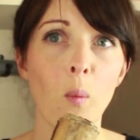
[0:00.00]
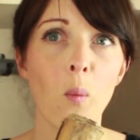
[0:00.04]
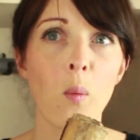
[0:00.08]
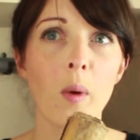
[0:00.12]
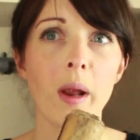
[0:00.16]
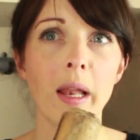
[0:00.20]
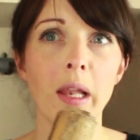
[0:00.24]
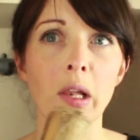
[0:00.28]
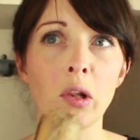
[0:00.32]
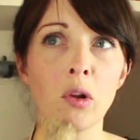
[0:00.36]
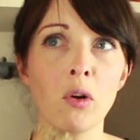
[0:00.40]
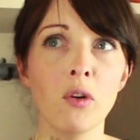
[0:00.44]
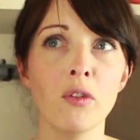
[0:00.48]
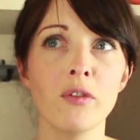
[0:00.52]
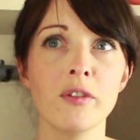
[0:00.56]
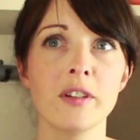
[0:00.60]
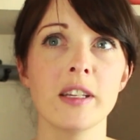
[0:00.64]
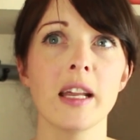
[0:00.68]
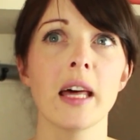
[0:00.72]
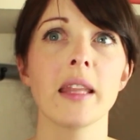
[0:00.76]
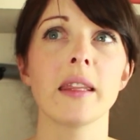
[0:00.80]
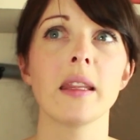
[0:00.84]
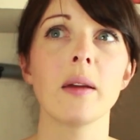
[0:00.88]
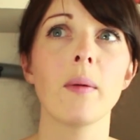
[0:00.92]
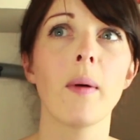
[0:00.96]
loved
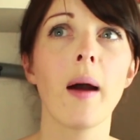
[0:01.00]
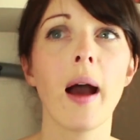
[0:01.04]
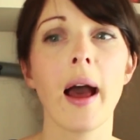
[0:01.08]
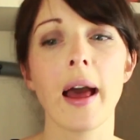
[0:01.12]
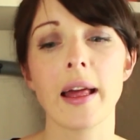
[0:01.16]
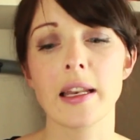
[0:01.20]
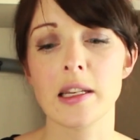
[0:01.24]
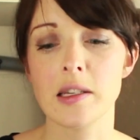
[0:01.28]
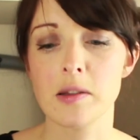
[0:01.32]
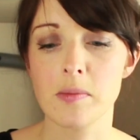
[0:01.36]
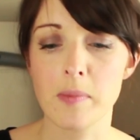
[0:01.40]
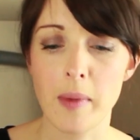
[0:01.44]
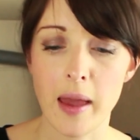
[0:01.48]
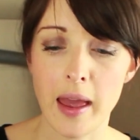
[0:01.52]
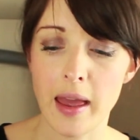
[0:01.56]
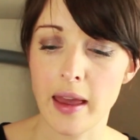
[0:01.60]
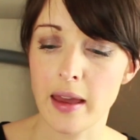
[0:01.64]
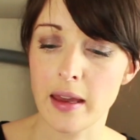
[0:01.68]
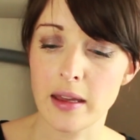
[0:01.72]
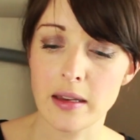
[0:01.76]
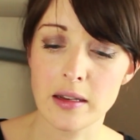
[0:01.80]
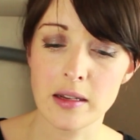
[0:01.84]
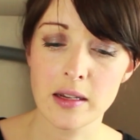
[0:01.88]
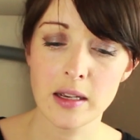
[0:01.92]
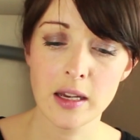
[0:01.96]
that they were
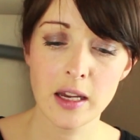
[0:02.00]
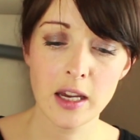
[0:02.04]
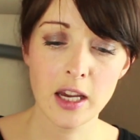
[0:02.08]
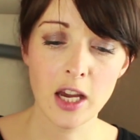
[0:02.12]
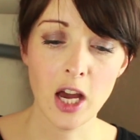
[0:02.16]
handmade,